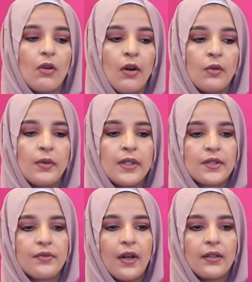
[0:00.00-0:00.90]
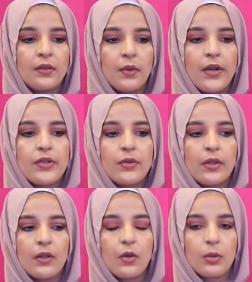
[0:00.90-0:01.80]
always find a way to
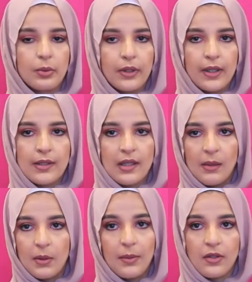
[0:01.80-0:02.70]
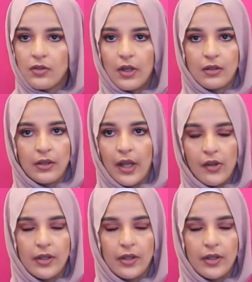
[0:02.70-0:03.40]
incorporate Islam and mental health together,